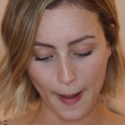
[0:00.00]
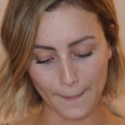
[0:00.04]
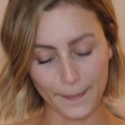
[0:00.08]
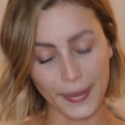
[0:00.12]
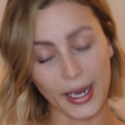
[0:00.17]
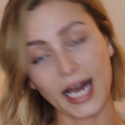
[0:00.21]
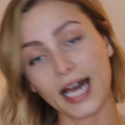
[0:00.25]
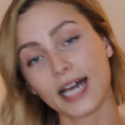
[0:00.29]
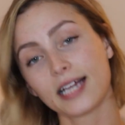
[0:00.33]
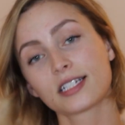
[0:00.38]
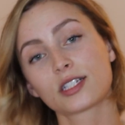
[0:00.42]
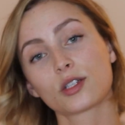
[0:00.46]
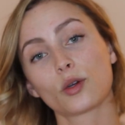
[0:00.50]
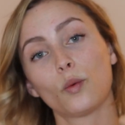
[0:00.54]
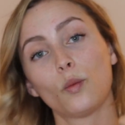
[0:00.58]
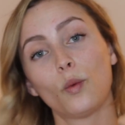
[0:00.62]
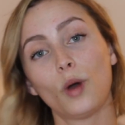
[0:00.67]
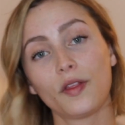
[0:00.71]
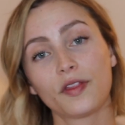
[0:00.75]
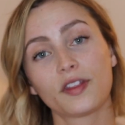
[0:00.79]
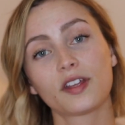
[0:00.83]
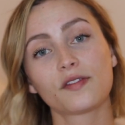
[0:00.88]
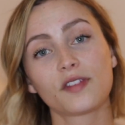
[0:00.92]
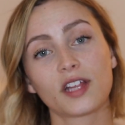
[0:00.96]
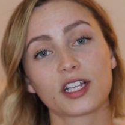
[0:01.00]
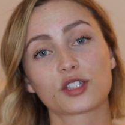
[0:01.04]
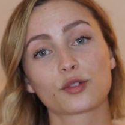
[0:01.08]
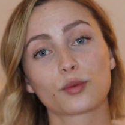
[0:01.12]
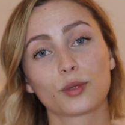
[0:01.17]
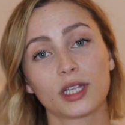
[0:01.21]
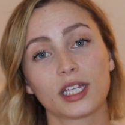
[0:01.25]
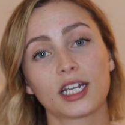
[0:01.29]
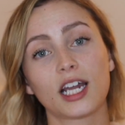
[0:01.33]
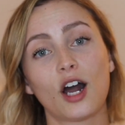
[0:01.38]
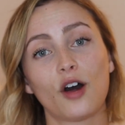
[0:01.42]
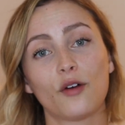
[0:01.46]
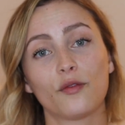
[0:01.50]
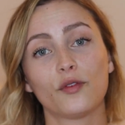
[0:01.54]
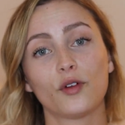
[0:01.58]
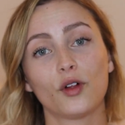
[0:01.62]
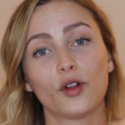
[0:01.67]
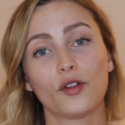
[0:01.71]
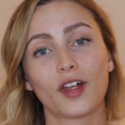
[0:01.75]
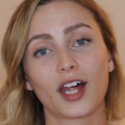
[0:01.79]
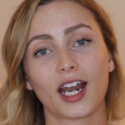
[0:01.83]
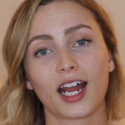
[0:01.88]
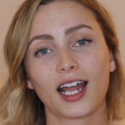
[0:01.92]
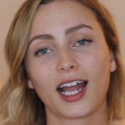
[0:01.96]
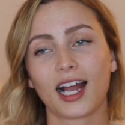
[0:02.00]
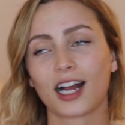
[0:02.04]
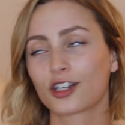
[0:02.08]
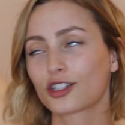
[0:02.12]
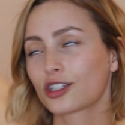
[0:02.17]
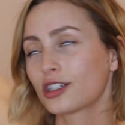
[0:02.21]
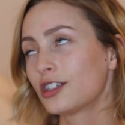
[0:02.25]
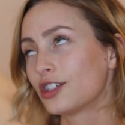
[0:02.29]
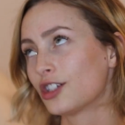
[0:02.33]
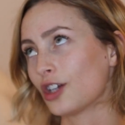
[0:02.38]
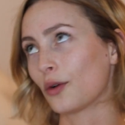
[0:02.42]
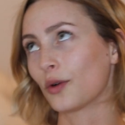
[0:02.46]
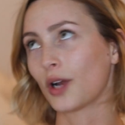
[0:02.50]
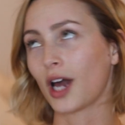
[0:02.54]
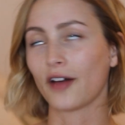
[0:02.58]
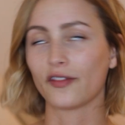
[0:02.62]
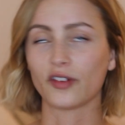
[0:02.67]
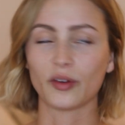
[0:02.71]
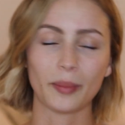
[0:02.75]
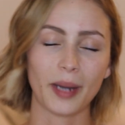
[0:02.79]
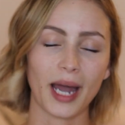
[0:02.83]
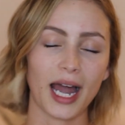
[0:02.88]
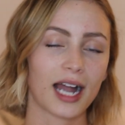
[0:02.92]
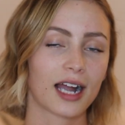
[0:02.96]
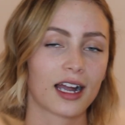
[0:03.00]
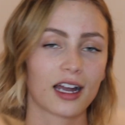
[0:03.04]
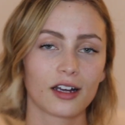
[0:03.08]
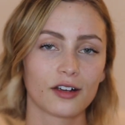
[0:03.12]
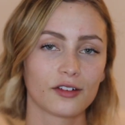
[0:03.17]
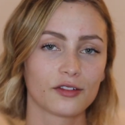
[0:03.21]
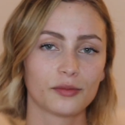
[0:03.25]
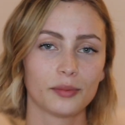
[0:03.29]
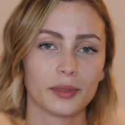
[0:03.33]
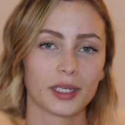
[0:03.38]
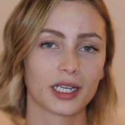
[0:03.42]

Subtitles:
But one thing that's really helpful that I actually don't have a pack of